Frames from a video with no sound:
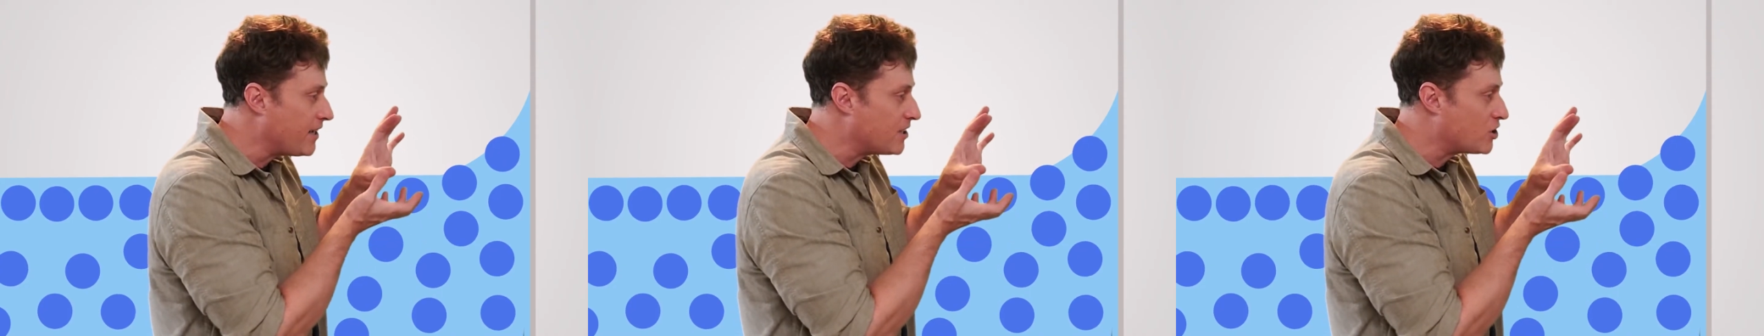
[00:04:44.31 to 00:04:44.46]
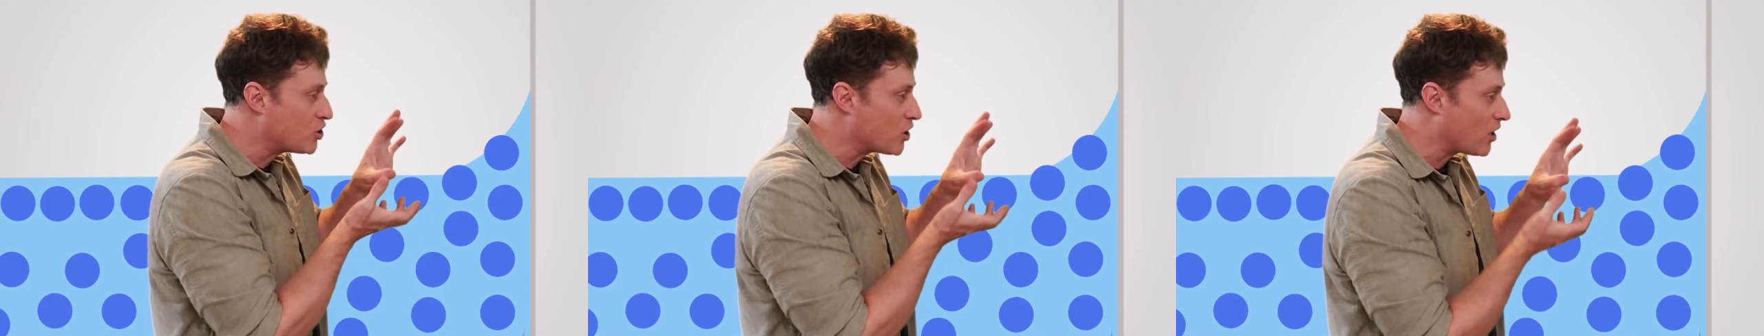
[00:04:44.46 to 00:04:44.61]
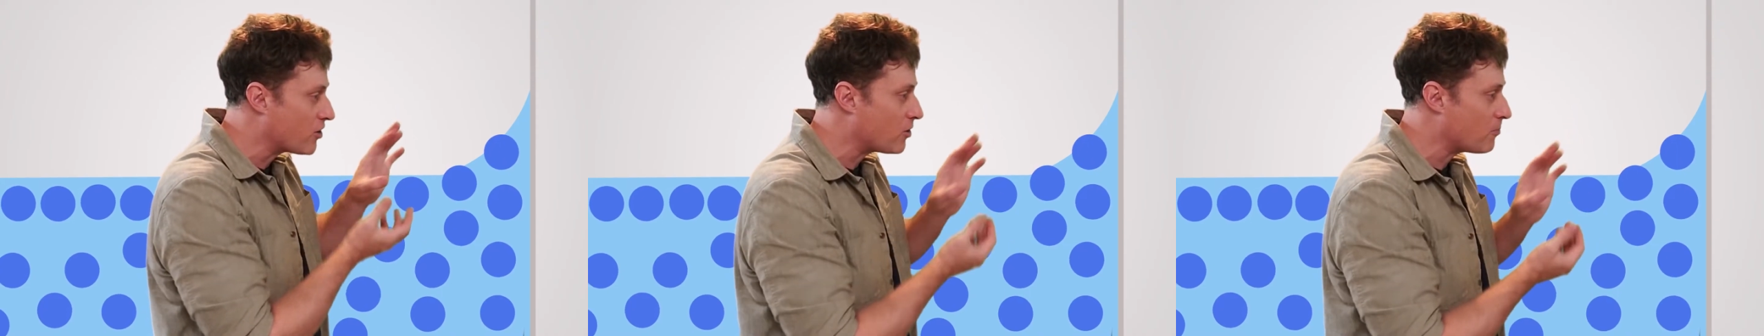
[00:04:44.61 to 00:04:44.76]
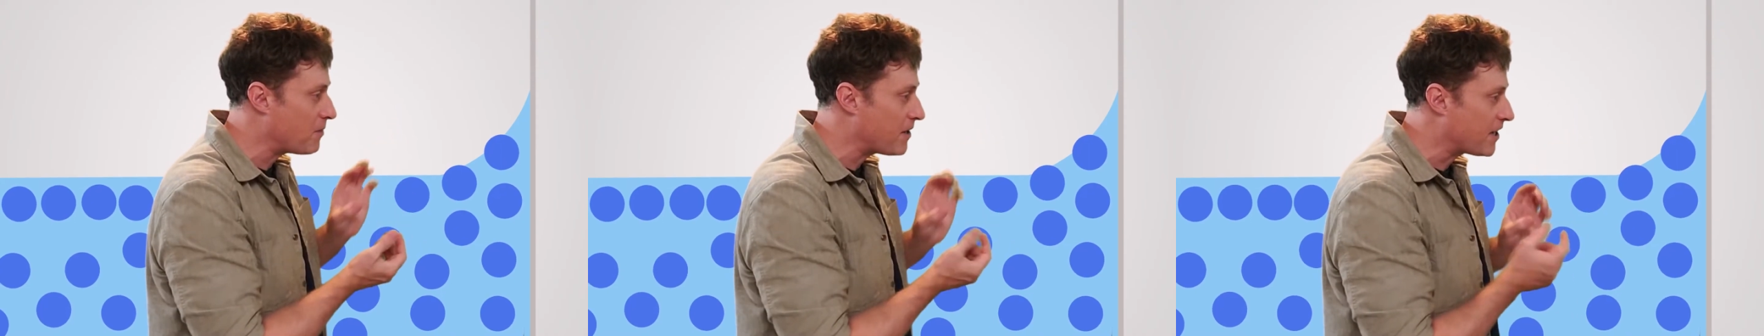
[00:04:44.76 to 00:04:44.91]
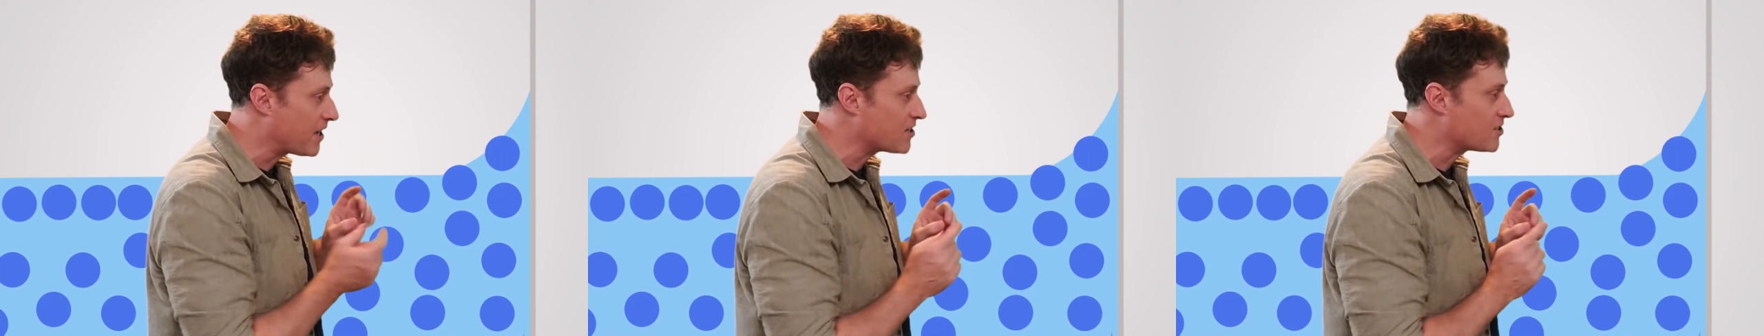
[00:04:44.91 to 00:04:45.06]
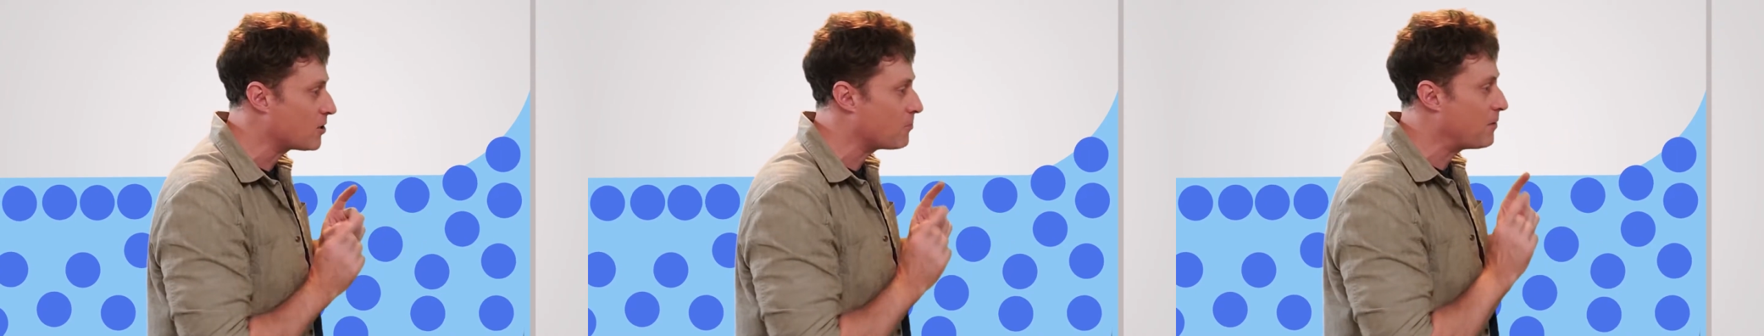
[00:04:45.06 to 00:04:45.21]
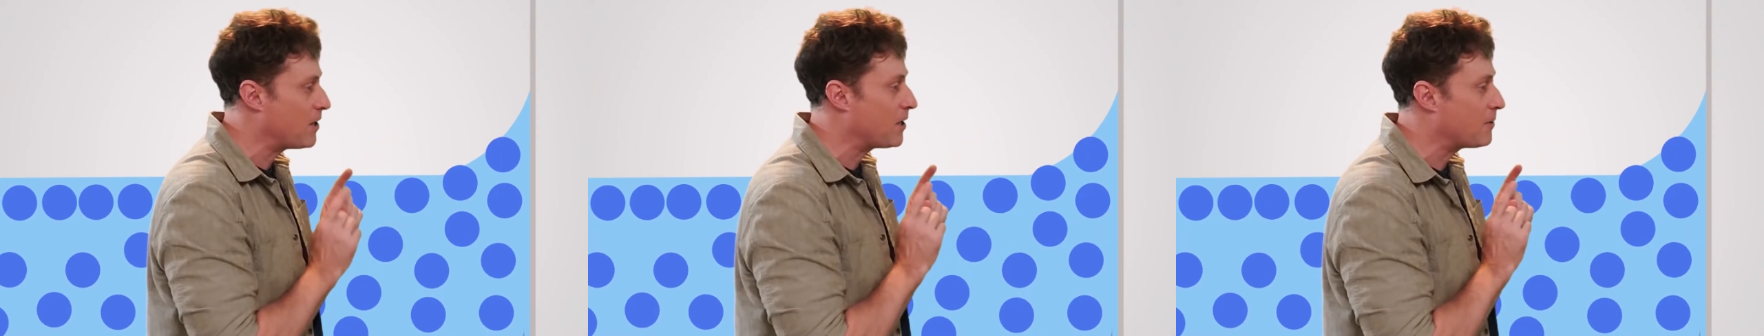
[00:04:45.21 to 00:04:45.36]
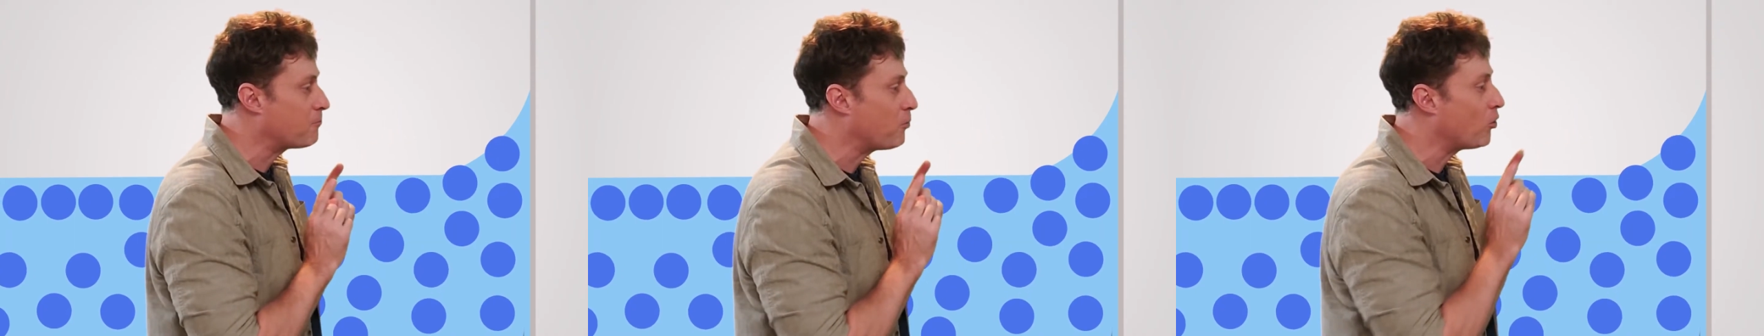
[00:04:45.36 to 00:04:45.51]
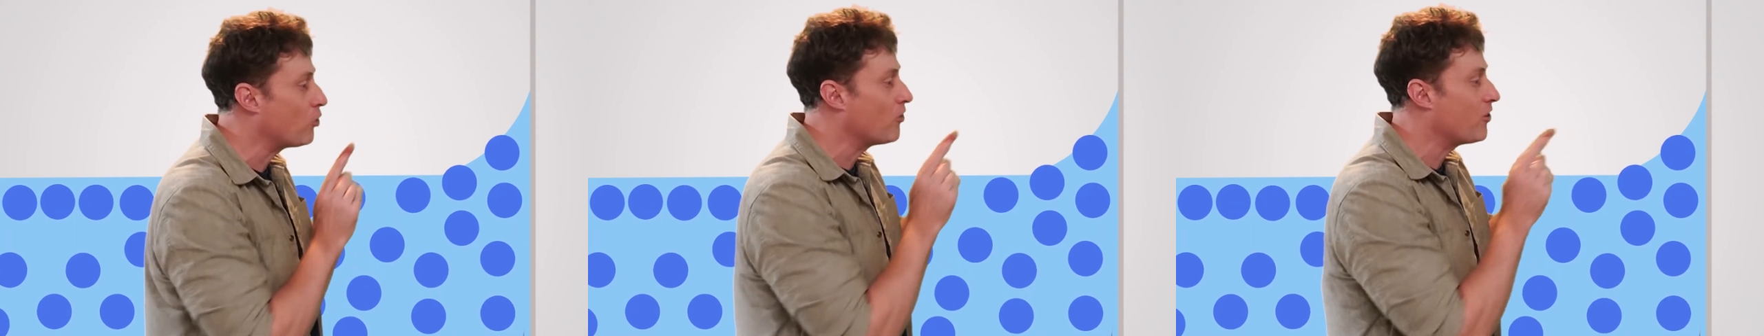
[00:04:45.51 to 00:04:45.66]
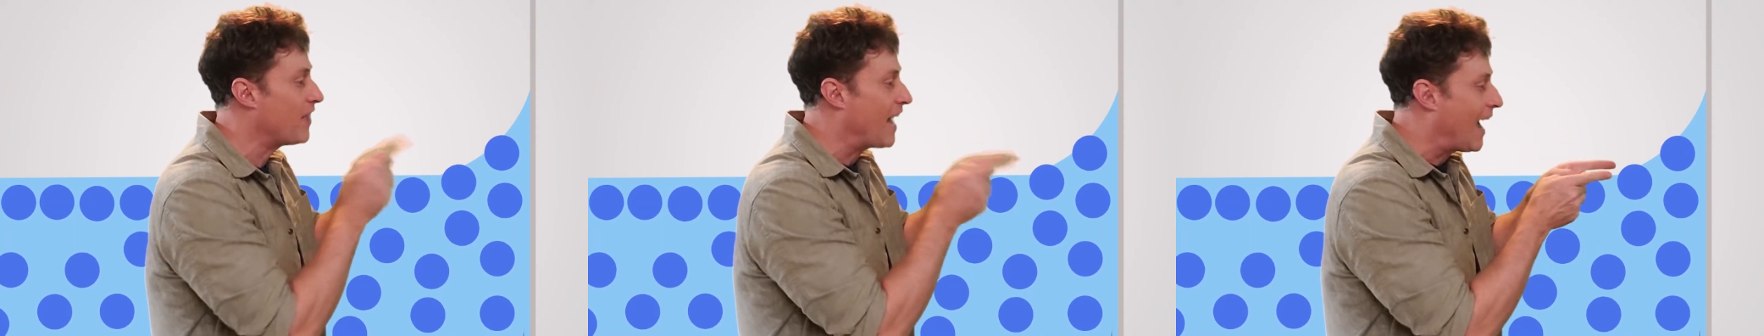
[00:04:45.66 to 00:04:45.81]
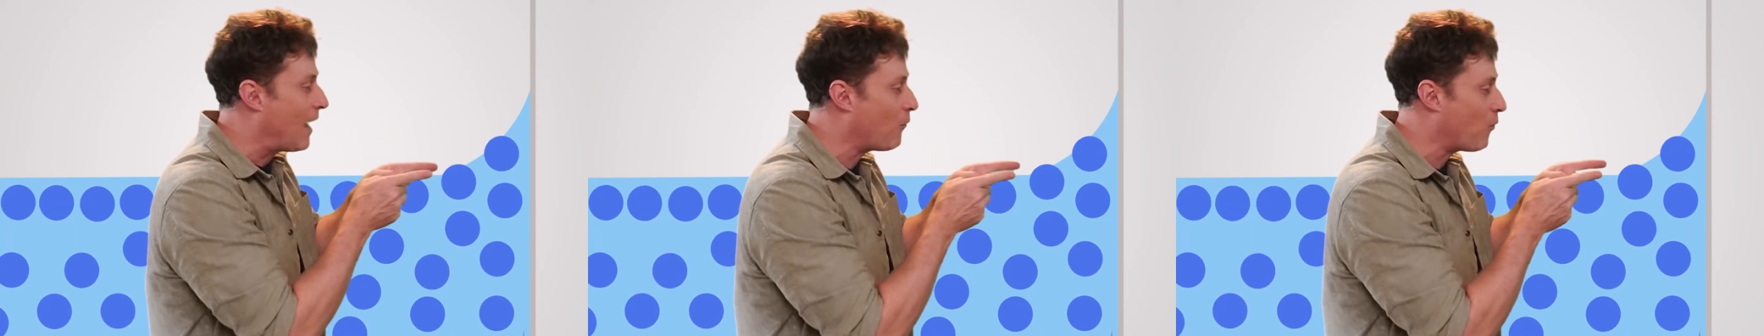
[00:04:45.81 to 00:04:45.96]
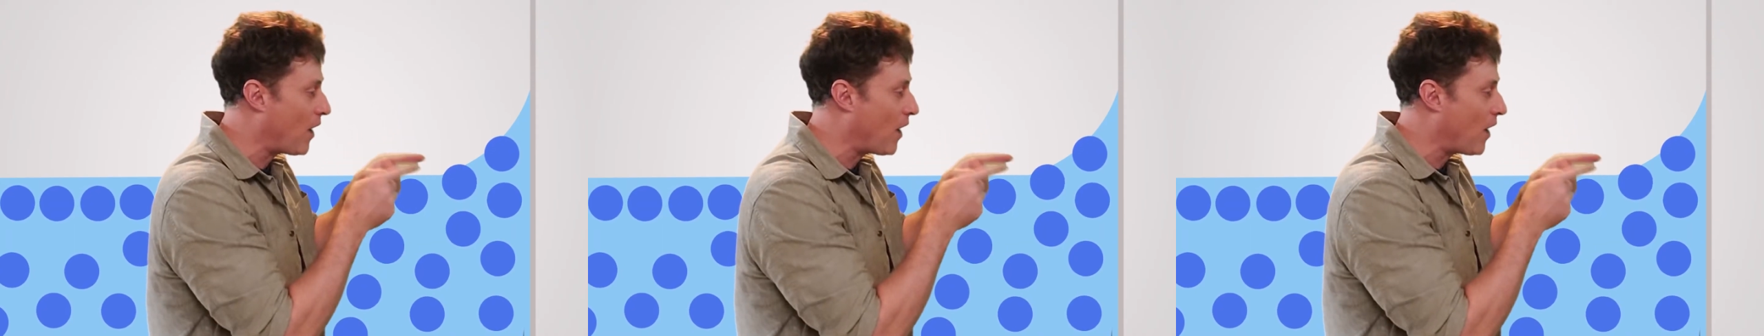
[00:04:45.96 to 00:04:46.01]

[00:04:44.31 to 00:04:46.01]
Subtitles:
each other because they're being pulled that